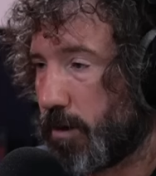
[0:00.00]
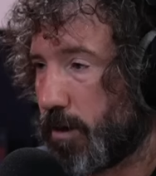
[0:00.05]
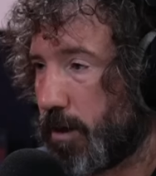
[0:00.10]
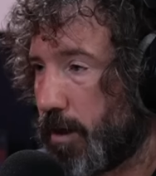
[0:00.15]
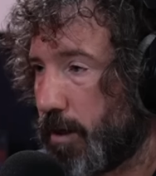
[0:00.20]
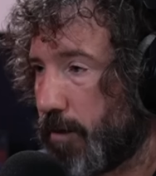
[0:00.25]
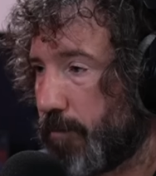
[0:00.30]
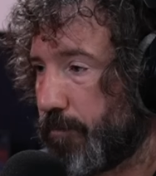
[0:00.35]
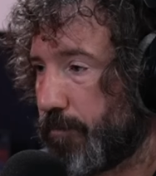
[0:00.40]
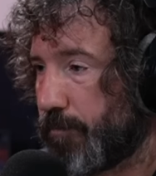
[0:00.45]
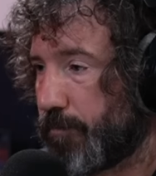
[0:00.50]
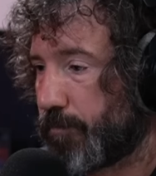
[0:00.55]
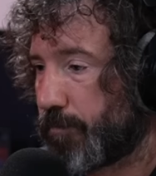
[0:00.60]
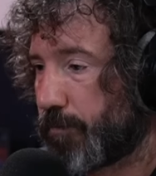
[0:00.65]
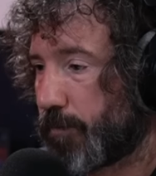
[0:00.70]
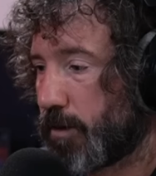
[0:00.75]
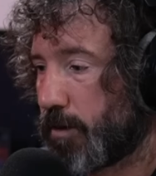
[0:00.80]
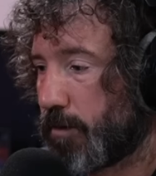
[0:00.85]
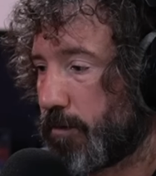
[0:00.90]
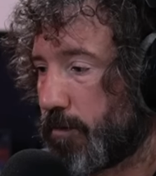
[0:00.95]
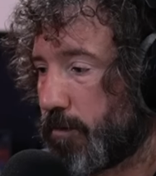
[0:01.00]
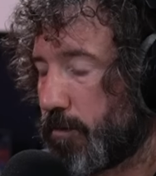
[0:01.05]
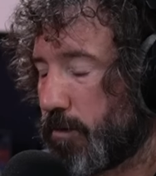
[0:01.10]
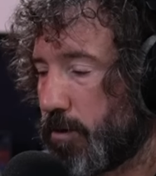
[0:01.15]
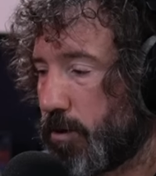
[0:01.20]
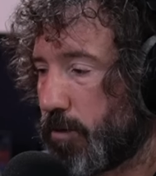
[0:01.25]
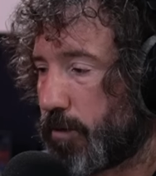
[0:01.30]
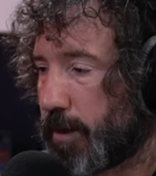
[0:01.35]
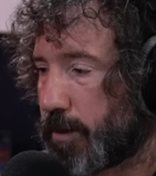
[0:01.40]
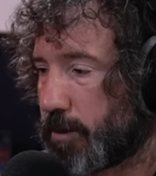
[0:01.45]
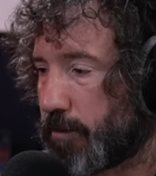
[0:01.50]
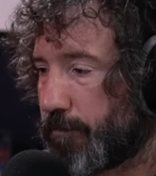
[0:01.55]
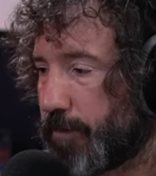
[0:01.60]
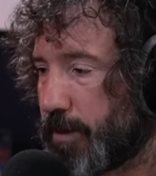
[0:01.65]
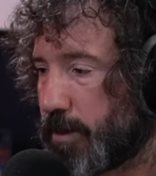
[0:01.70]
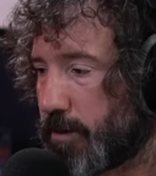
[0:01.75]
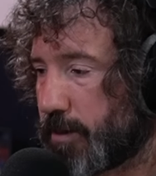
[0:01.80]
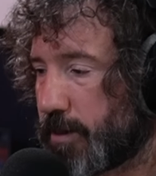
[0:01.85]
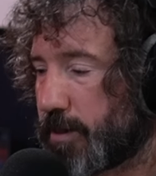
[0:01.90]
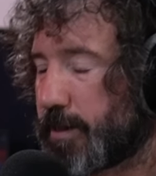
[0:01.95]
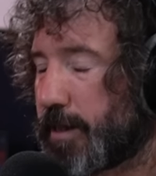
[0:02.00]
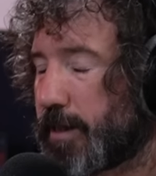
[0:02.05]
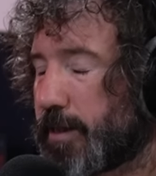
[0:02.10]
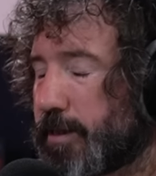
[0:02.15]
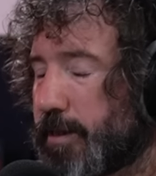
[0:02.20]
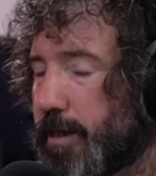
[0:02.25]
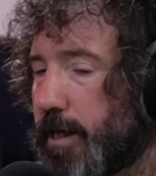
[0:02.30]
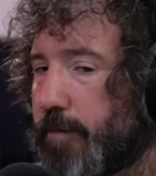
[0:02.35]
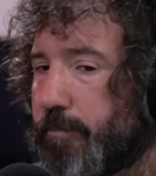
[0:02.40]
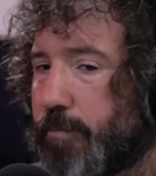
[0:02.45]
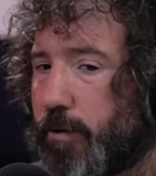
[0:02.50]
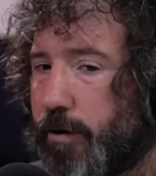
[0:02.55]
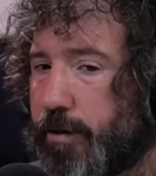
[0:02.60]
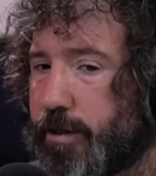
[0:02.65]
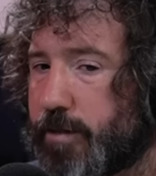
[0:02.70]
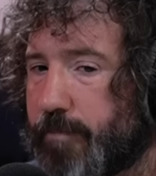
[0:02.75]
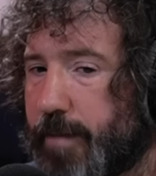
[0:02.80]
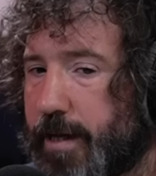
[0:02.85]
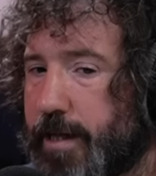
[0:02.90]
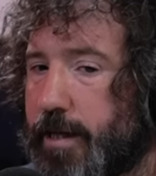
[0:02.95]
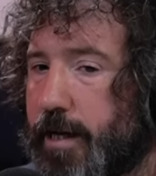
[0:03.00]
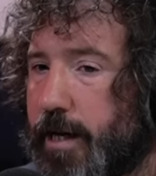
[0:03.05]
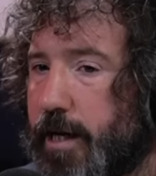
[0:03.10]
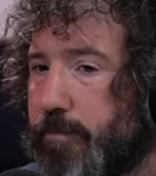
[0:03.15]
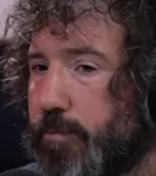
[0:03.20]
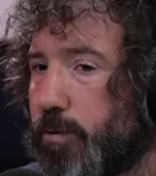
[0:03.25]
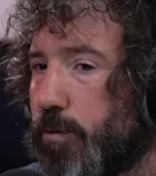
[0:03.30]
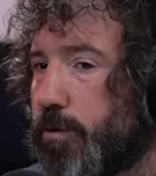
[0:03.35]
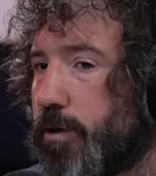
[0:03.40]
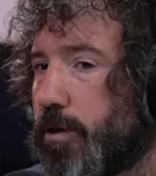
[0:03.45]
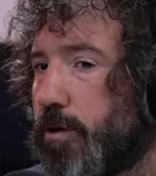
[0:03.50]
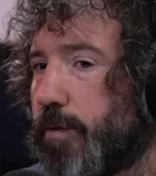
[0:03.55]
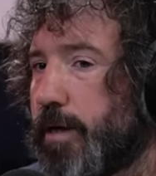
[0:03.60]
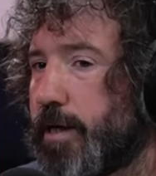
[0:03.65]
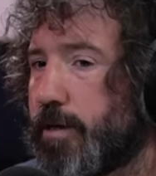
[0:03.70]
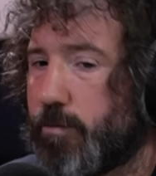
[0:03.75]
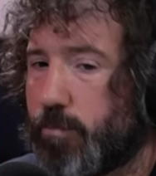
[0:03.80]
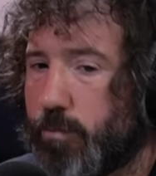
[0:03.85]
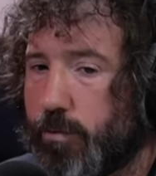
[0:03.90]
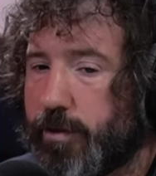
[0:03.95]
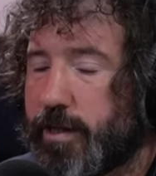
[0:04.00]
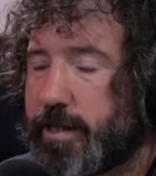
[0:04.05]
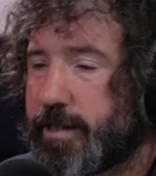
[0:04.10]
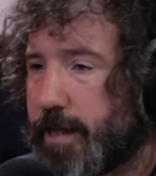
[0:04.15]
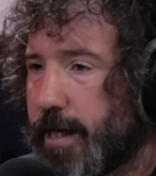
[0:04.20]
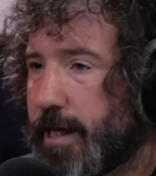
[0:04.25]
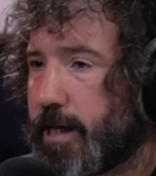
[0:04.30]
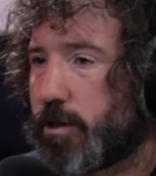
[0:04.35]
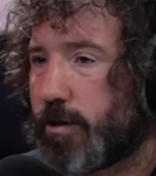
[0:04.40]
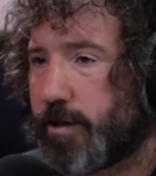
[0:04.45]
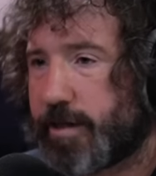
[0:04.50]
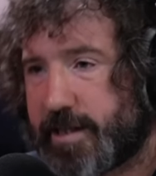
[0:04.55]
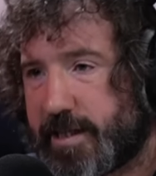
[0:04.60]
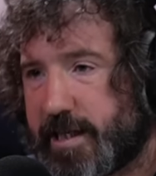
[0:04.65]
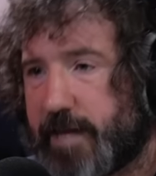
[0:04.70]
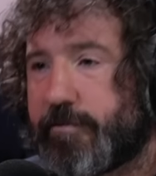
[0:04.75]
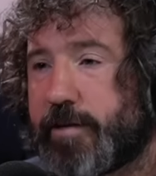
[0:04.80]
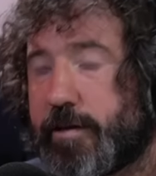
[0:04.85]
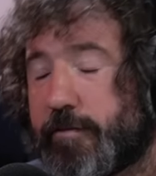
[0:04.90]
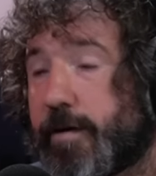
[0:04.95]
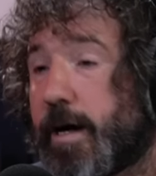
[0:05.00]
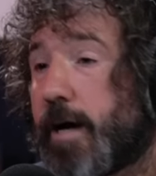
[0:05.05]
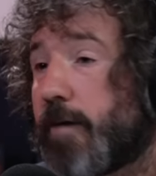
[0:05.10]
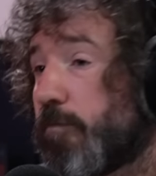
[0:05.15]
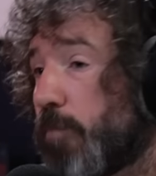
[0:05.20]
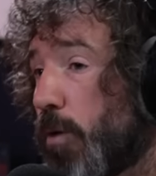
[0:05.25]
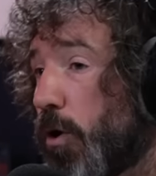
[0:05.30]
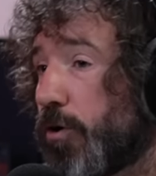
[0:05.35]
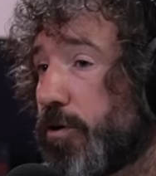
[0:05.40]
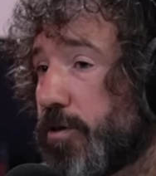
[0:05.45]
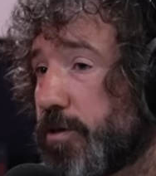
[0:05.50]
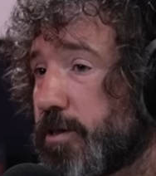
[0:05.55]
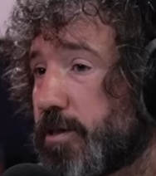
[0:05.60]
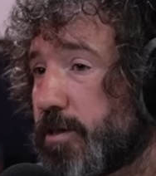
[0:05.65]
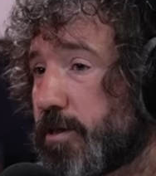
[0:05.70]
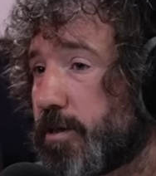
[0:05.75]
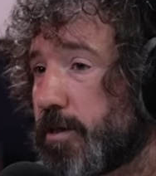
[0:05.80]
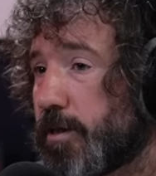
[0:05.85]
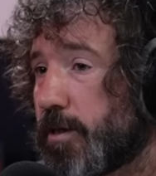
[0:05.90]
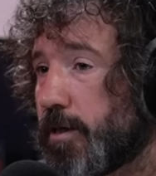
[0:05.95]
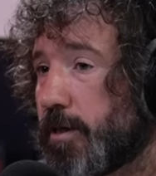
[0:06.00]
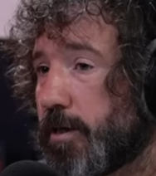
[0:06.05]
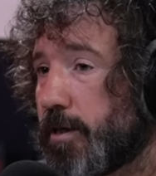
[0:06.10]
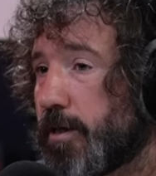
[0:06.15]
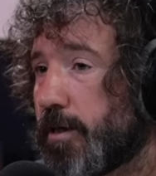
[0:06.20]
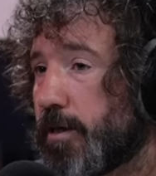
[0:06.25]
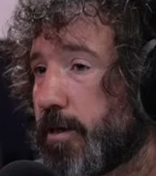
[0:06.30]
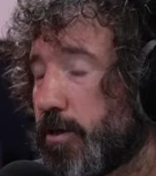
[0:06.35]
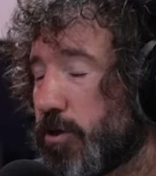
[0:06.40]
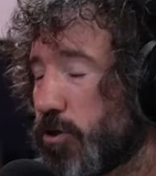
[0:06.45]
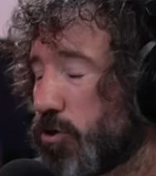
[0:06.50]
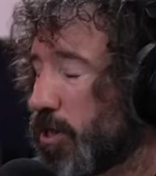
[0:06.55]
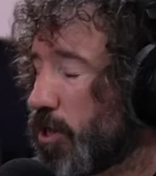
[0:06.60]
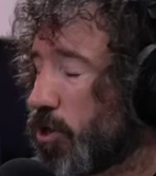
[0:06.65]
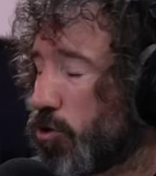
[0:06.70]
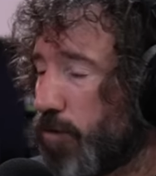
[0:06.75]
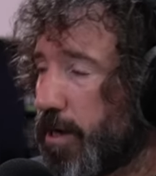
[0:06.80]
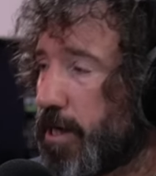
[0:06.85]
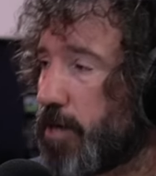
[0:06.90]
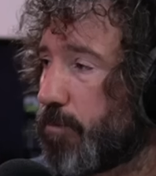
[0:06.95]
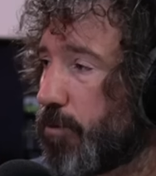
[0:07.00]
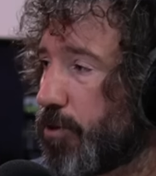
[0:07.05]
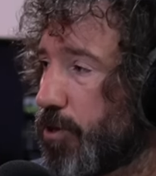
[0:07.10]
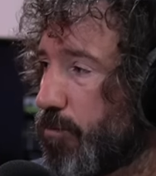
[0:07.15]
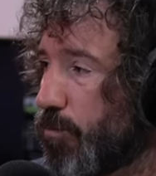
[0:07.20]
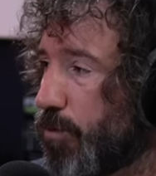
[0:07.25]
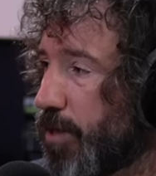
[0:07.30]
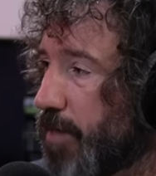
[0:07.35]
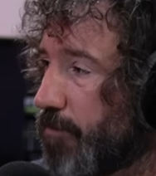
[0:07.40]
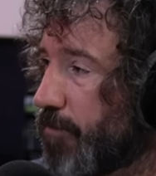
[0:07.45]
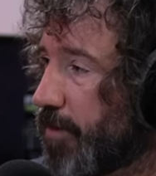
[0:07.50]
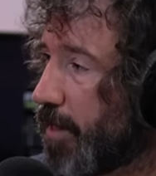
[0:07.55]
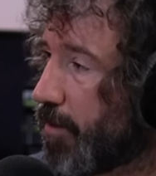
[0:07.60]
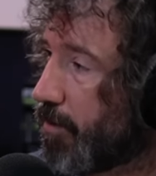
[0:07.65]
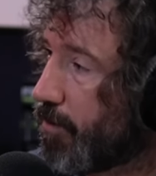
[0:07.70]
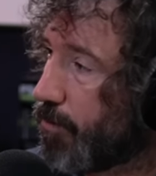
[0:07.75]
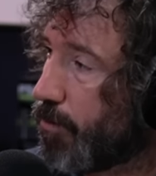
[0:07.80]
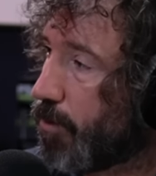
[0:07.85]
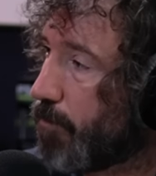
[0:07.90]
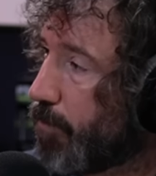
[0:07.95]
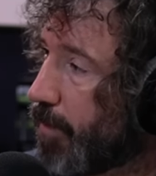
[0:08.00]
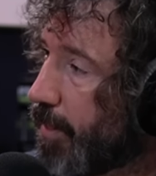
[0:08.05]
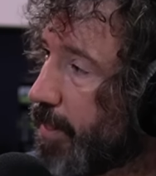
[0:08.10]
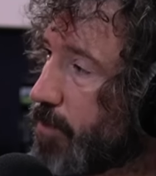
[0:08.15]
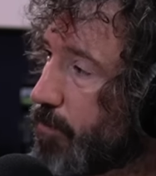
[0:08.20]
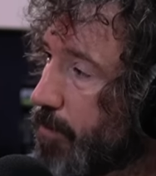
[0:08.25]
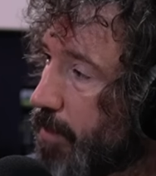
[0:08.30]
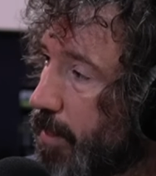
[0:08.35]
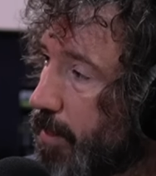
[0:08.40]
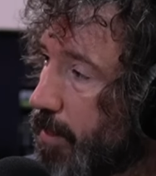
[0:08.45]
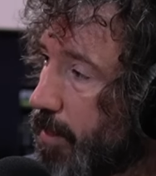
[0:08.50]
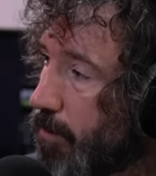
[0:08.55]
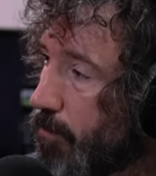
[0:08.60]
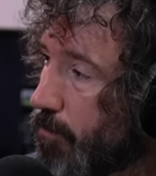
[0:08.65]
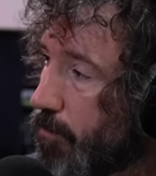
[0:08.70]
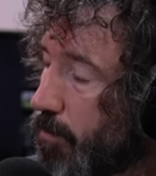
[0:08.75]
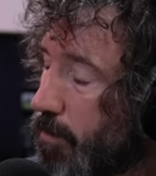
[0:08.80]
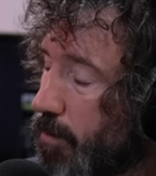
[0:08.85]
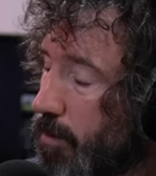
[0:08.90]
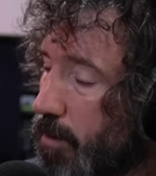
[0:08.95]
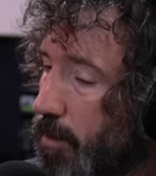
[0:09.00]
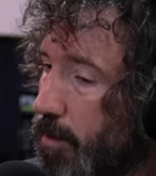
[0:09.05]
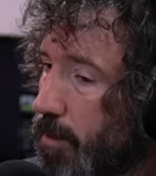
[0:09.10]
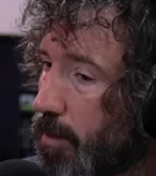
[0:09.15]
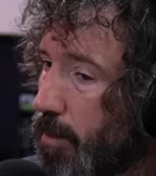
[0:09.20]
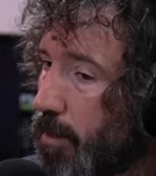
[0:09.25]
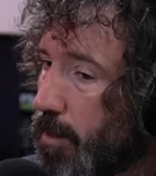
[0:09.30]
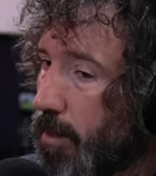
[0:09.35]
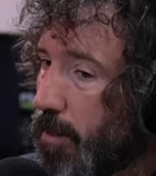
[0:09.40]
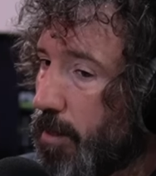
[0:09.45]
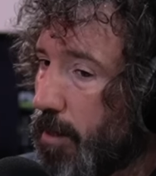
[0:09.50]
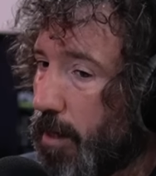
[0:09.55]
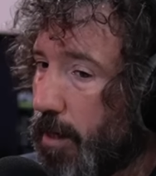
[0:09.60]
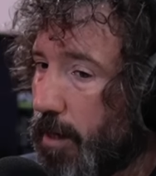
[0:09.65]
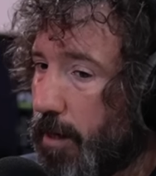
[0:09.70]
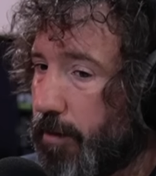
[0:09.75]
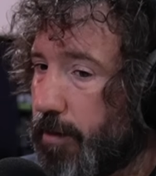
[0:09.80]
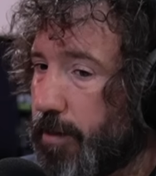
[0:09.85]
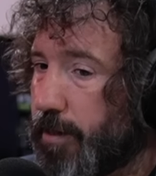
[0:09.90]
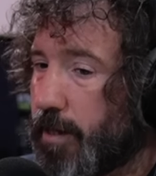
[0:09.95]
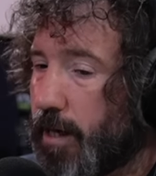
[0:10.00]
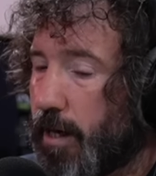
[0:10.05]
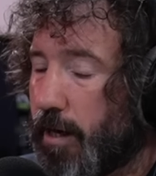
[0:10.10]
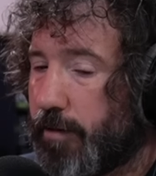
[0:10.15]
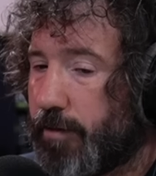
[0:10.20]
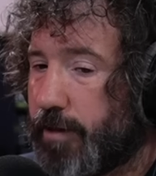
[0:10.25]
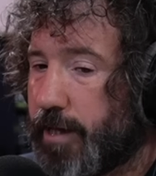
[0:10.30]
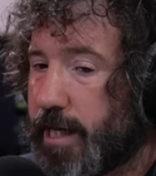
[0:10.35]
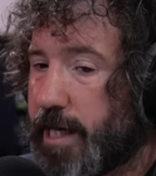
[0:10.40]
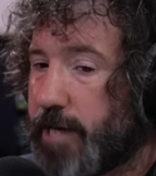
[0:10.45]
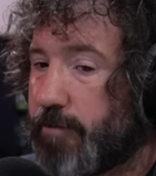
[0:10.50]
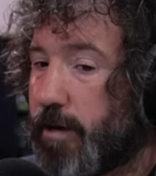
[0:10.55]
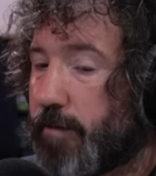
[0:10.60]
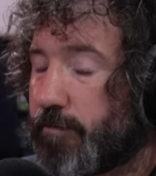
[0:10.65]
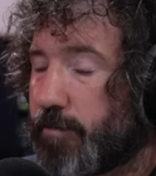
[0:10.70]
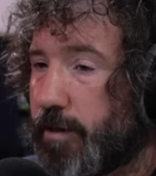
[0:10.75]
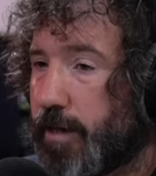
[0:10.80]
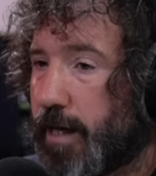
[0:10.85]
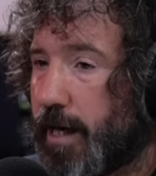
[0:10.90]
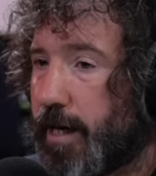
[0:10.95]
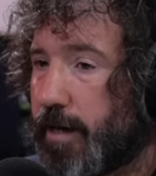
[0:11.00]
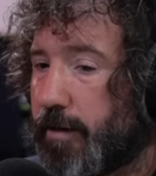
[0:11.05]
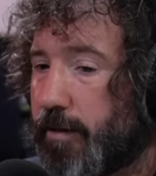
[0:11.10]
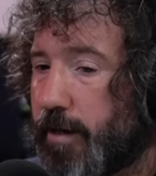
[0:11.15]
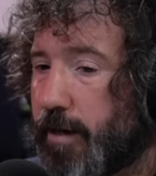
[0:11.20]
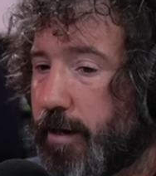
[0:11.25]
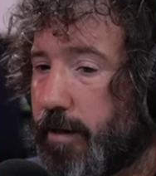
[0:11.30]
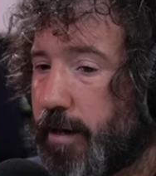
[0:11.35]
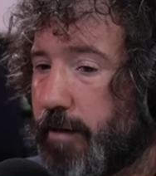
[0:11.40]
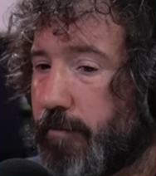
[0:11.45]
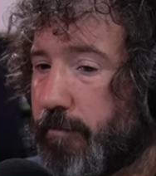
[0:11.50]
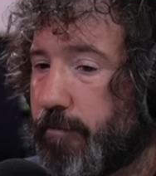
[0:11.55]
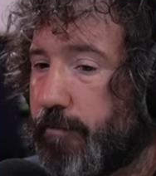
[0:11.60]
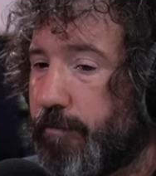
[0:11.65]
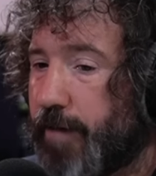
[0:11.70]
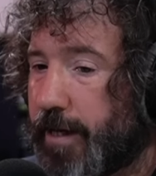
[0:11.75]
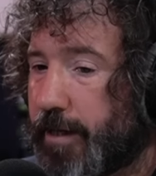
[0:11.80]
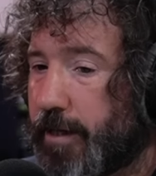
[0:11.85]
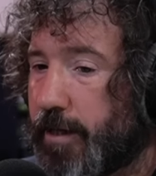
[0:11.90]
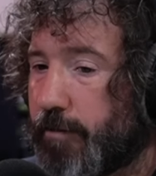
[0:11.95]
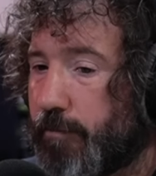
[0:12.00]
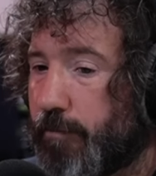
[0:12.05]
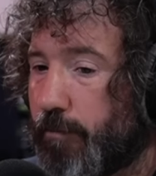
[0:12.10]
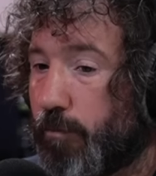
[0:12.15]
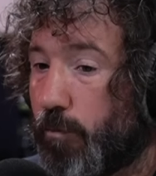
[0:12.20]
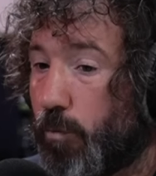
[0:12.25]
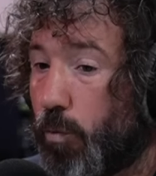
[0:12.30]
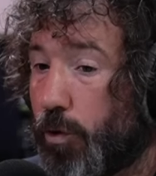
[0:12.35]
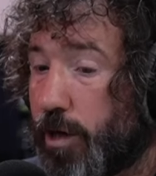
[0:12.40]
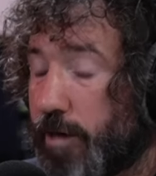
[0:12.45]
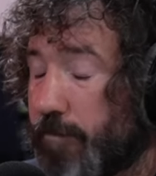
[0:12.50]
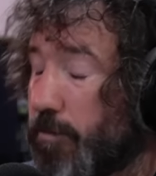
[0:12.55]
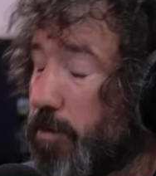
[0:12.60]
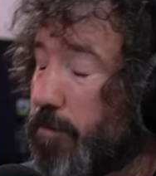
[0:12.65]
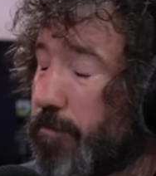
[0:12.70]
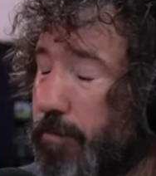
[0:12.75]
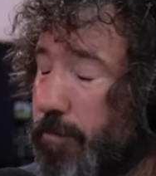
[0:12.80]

Um, Newcastle finished on 68 points. Man United pulled up the way. They won the title on 75 points. Just incredible. You wouldn't even get third place with that now. Mm. Uh, the, the year after that, Wenger won it for the